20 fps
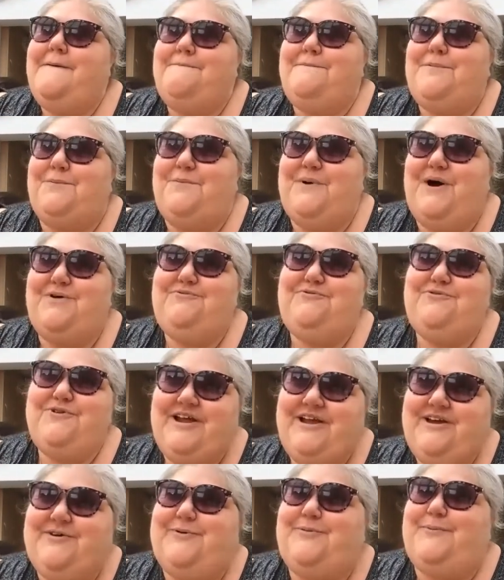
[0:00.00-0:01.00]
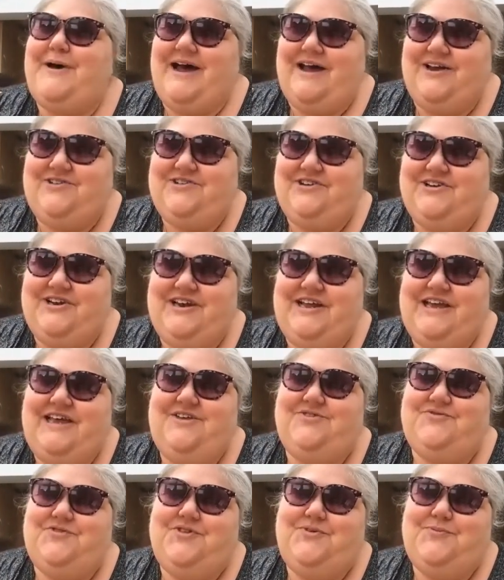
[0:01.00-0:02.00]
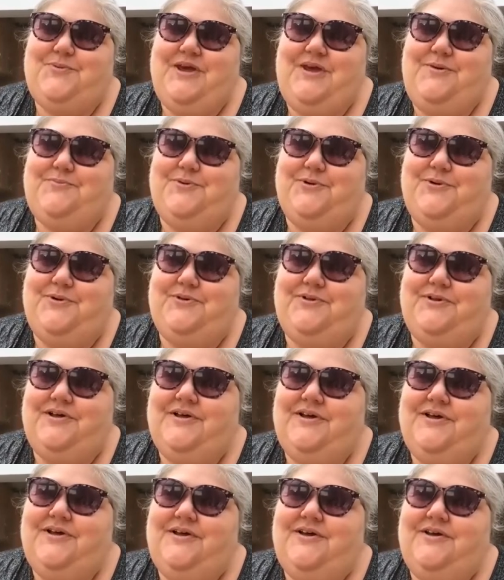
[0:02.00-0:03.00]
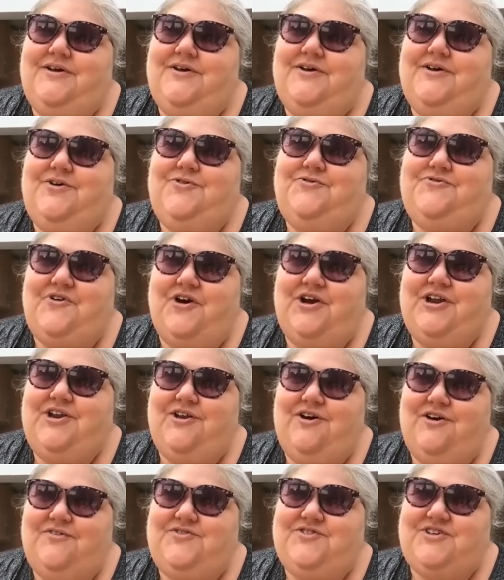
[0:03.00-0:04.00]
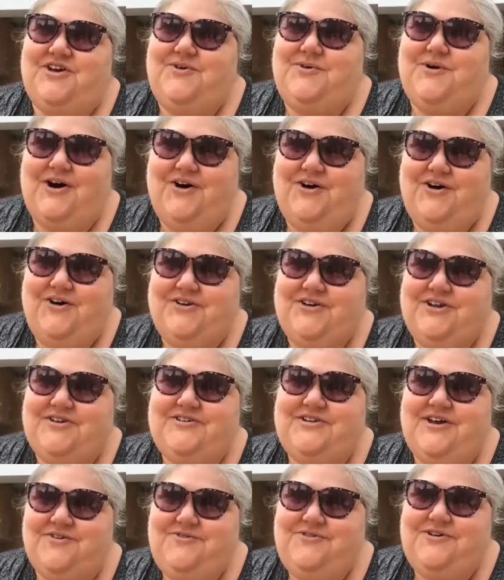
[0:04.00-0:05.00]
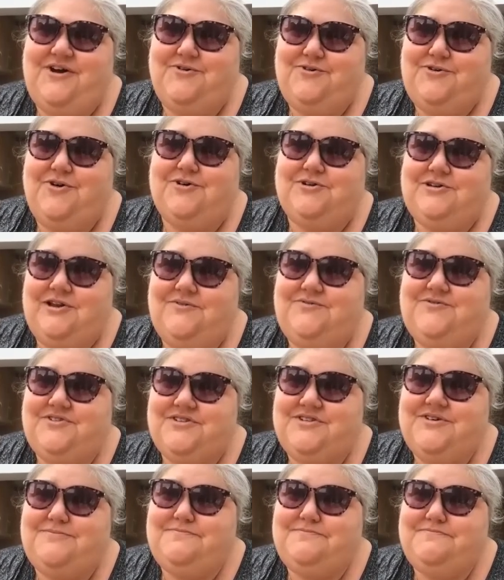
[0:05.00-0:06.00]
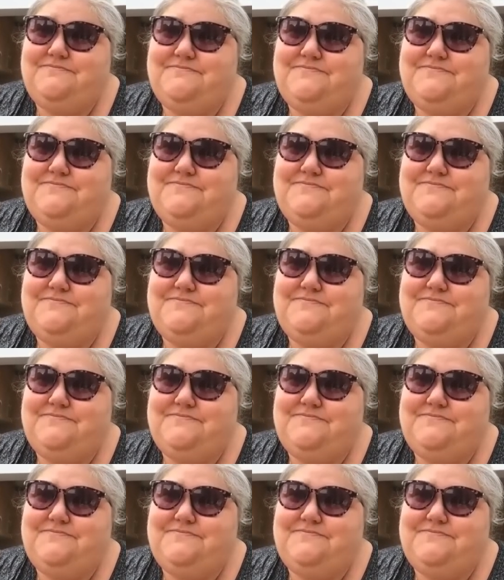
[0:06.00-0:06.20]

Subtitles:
But my real passion is for the people who find life so hard and don't know God loves them.